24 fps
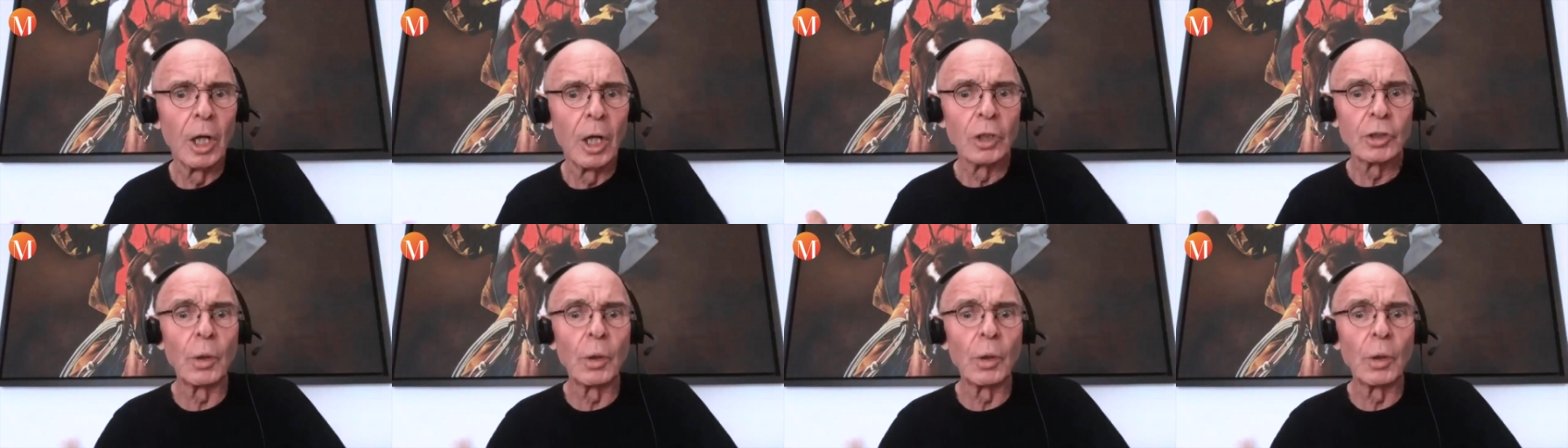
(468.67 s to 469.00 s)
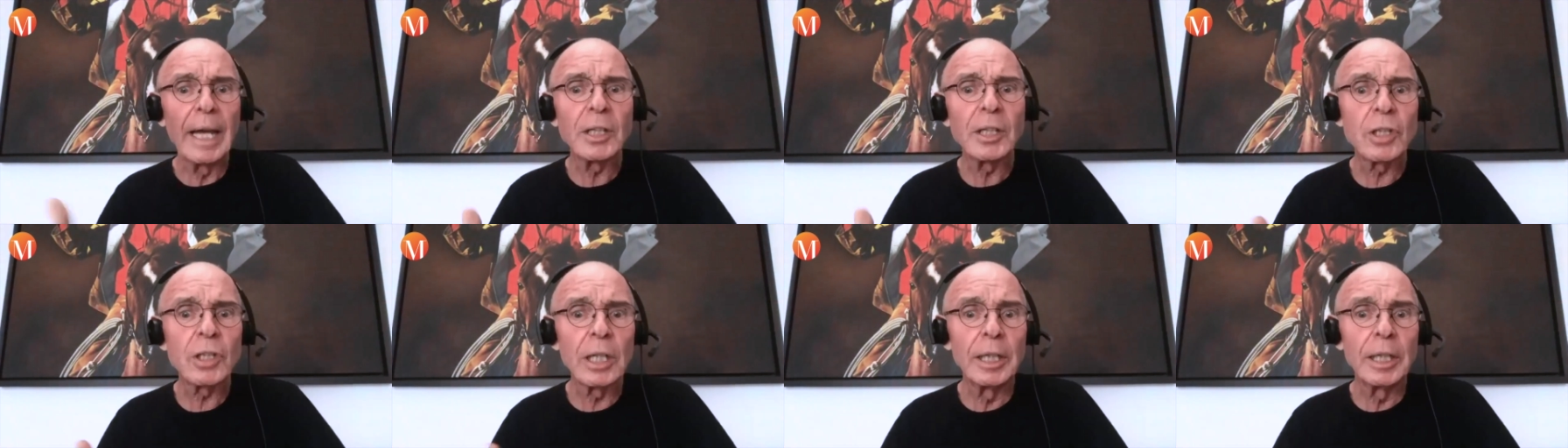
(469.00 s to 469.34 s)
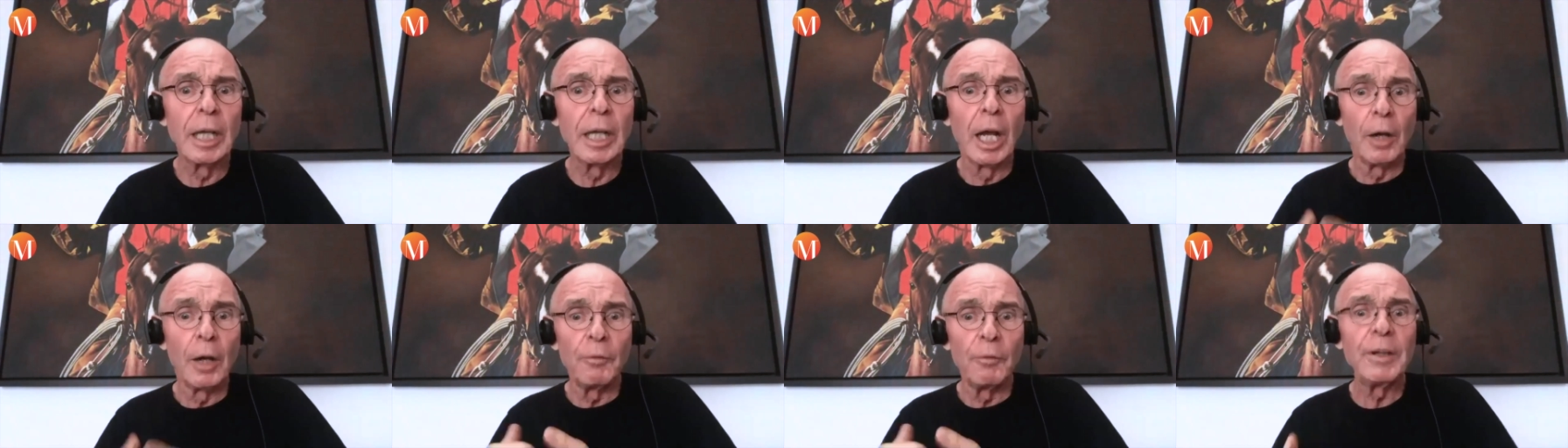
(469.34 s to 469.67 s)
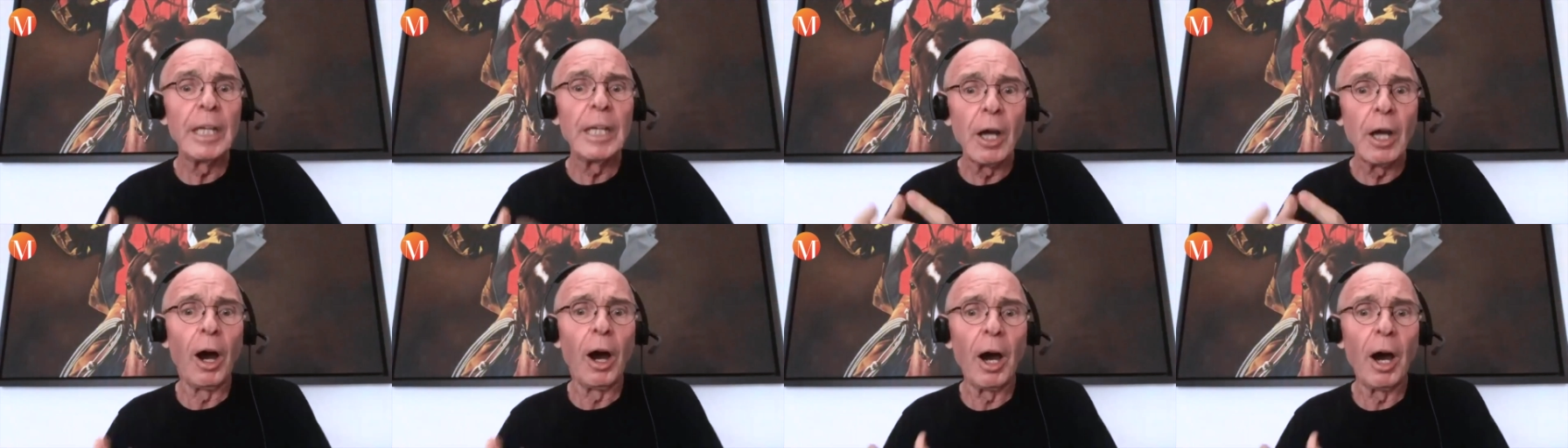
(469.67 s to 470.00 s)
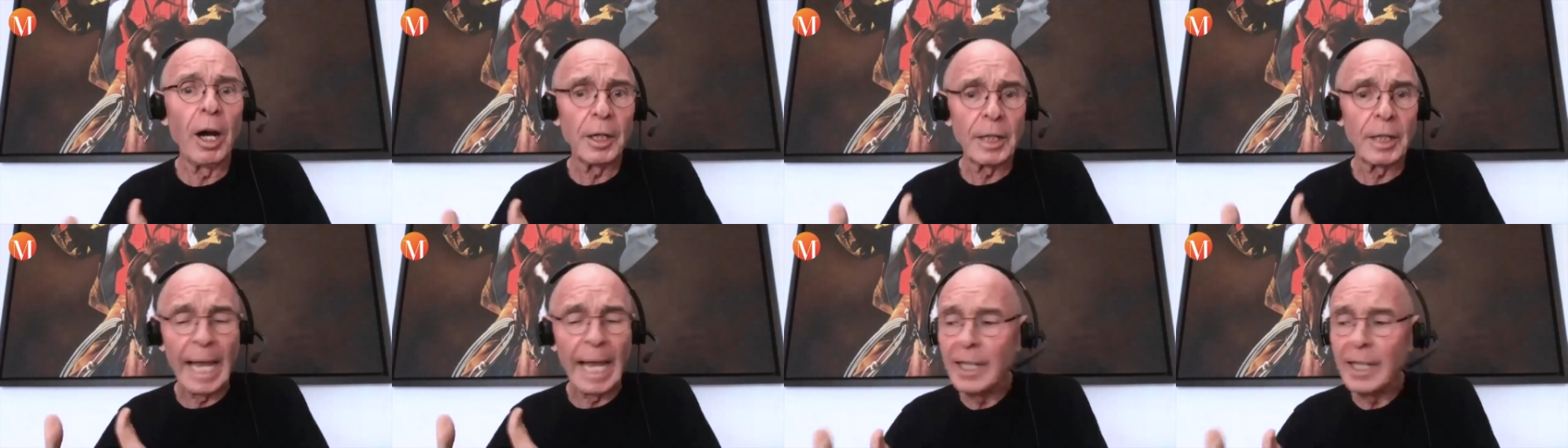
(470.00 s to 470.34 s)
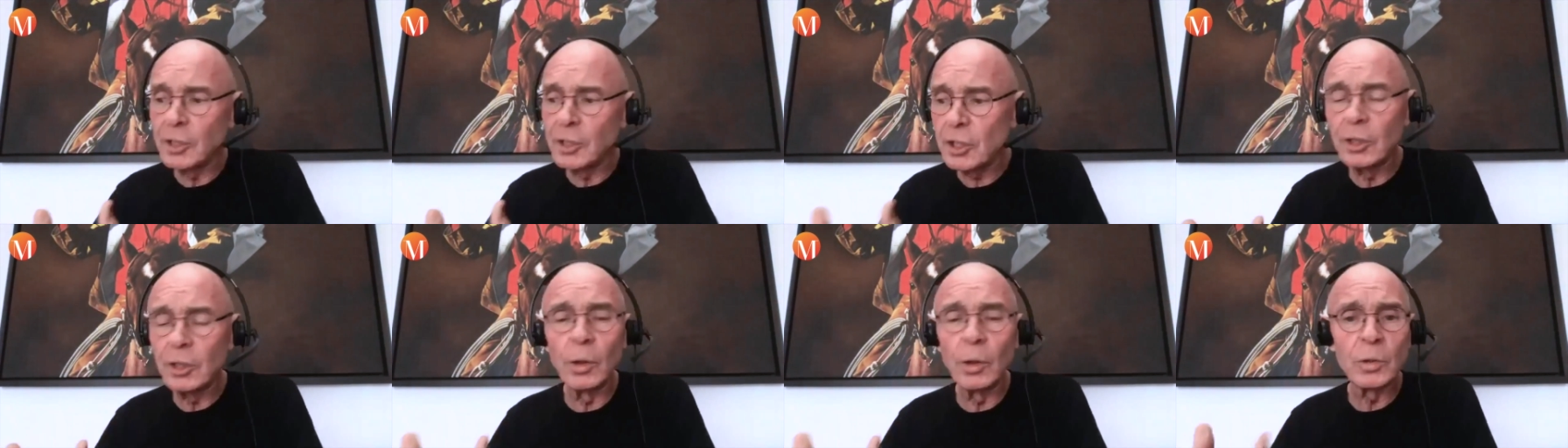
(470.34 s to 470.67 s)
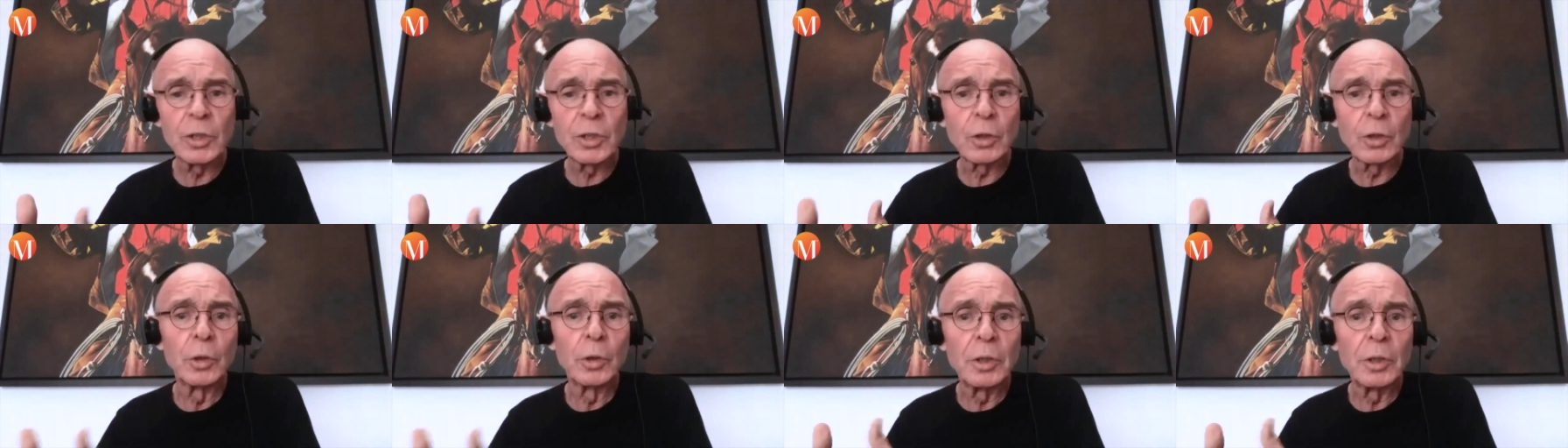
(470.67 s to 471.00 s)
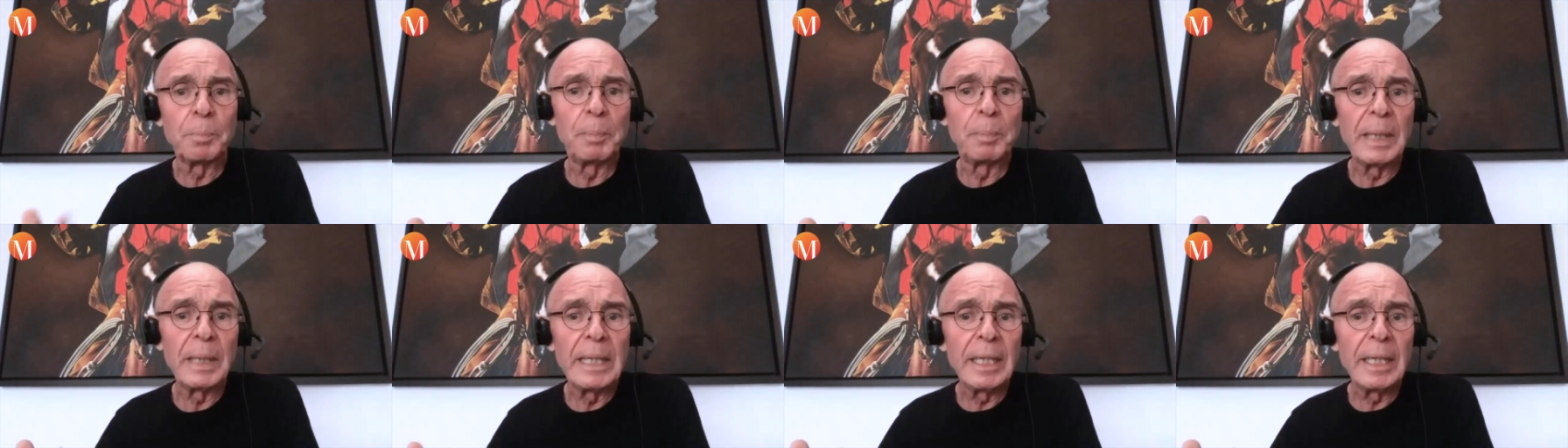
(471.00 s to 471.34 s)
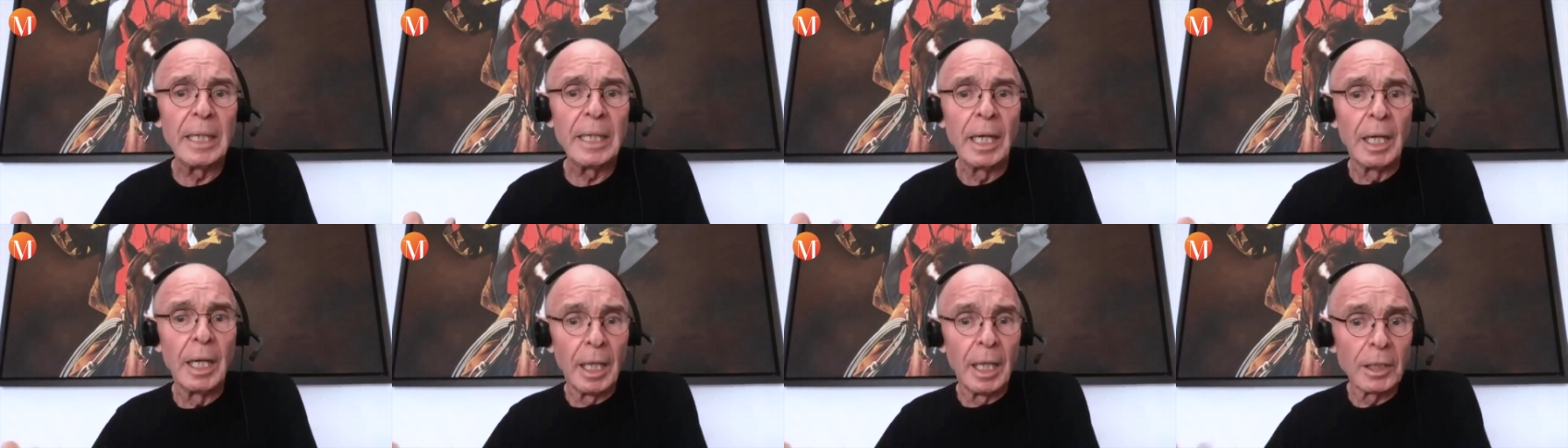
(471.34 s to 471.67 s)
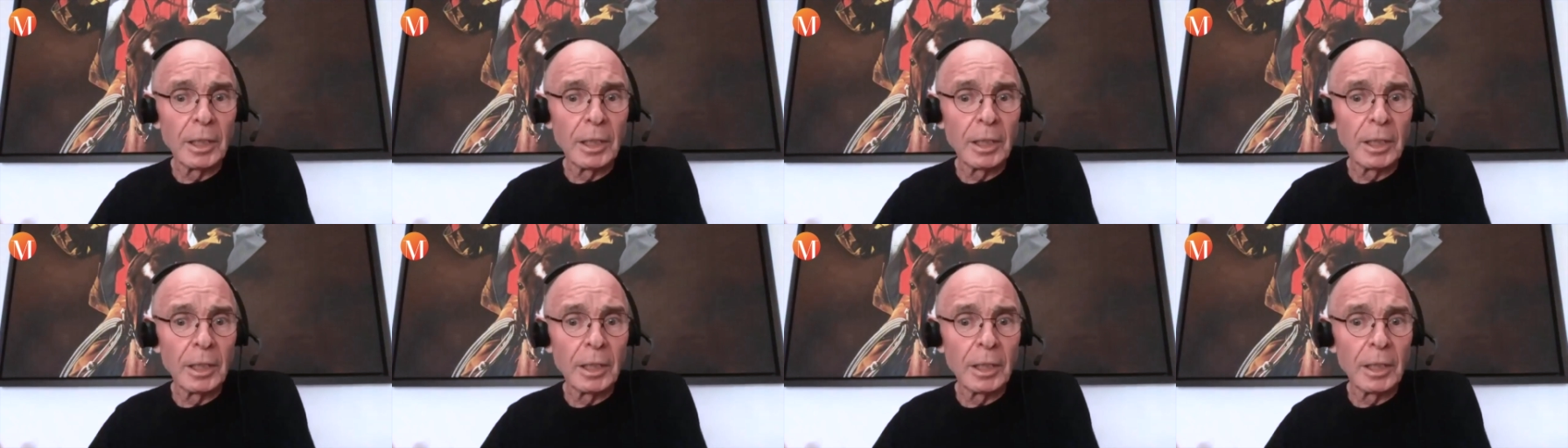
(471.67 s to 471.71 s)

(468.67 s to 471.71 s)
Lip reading: So actually, NGOs could be